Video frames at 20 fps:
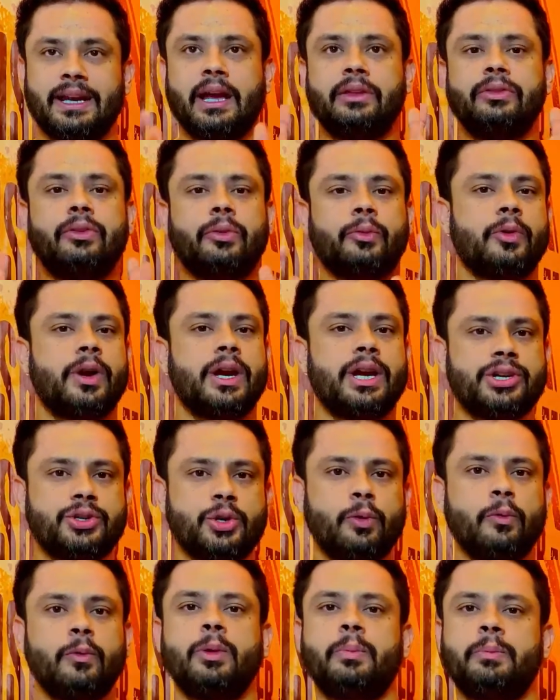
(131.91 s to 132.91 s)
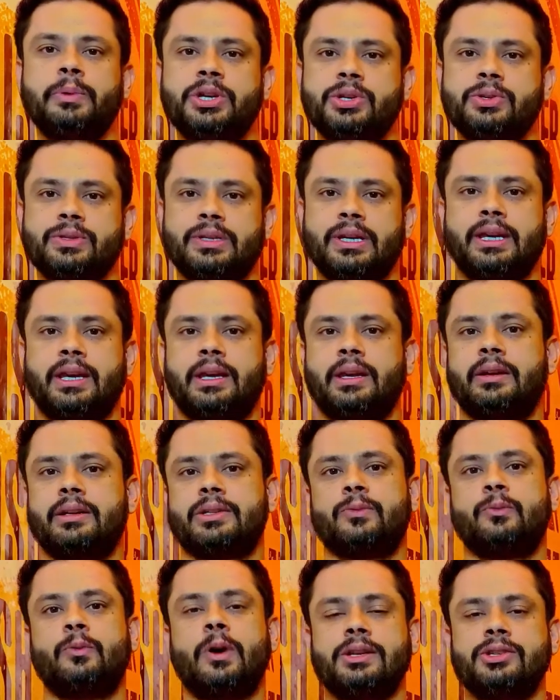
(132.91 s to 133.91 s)
The ratio we'll be using here is
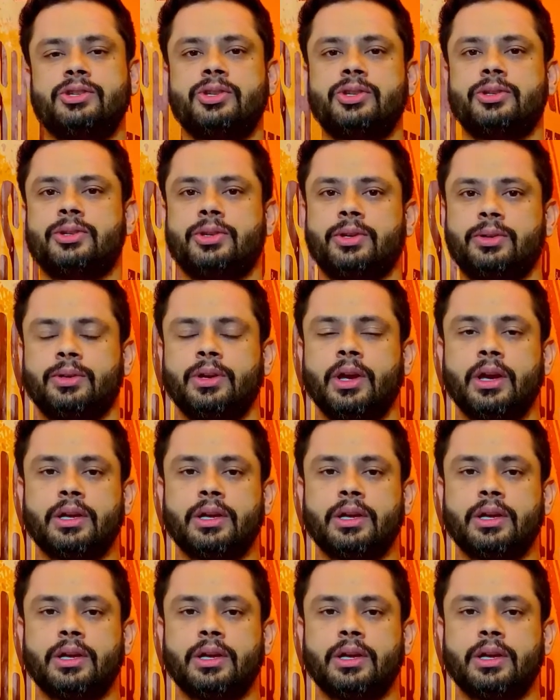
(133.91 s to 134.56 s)
1 to 2.